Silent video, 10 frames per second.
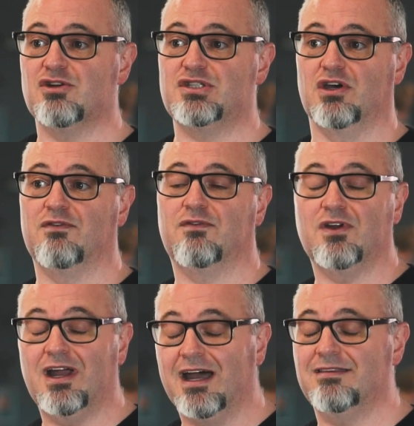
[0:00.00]
yourself for
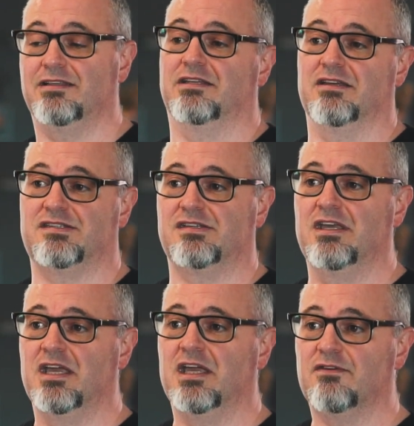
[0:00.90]
godliness,"
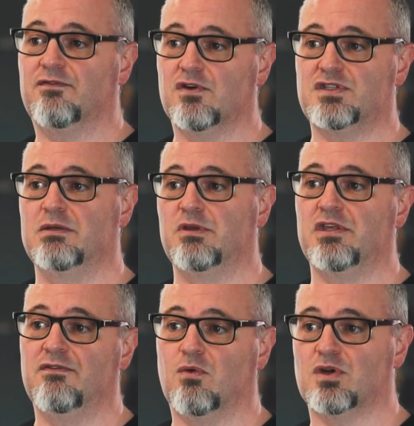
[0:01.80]
in 1
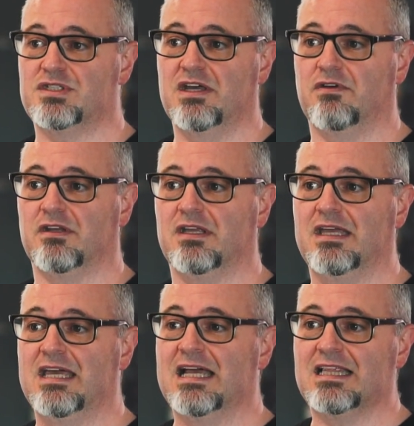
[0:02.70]
Timothy 4:7.
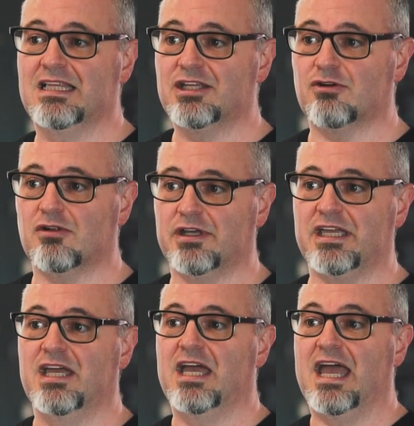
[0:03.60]

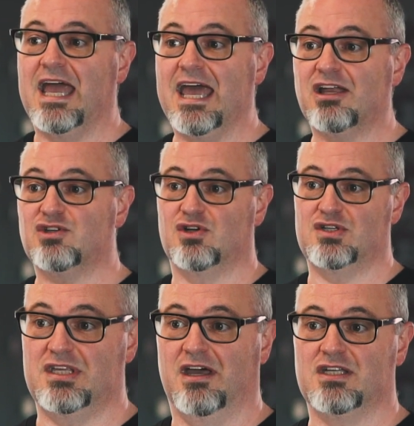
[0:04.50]
Literally,
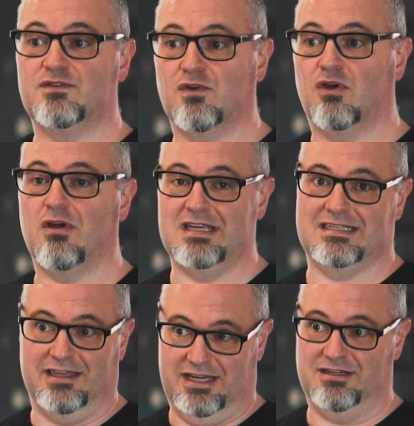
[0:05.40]
exercise for
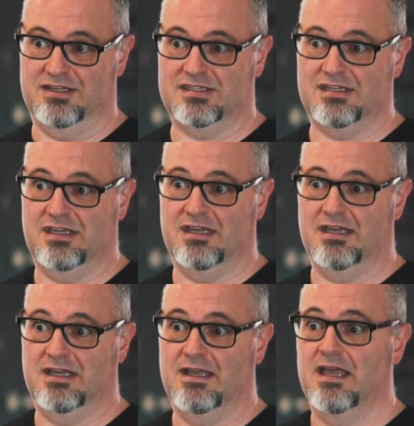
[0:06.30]
Christ-likeness.
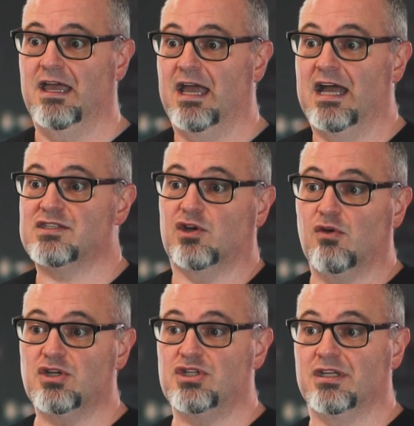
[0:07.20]
As a
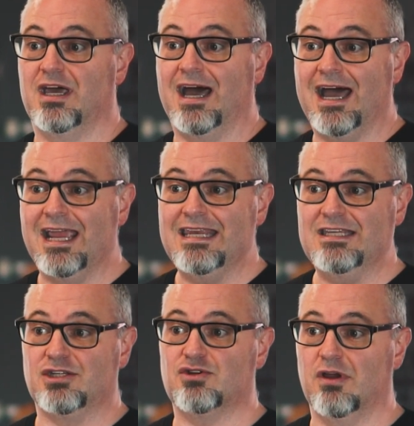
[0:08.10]
Christian, I
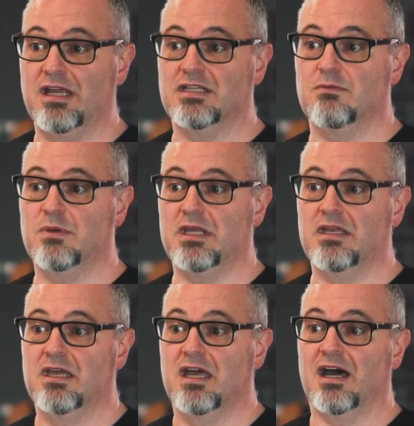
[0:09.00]
need to train to
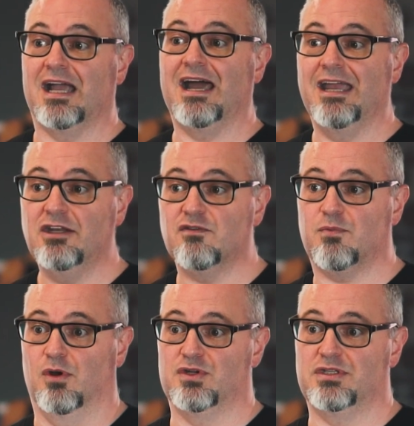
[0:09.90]
be a kind of
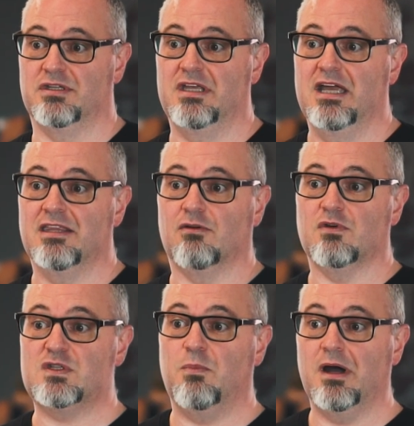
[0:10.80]
person that
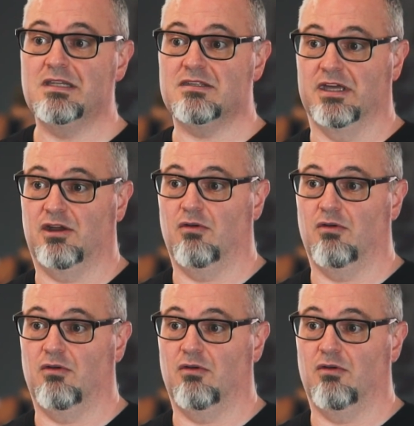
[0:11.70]
responds like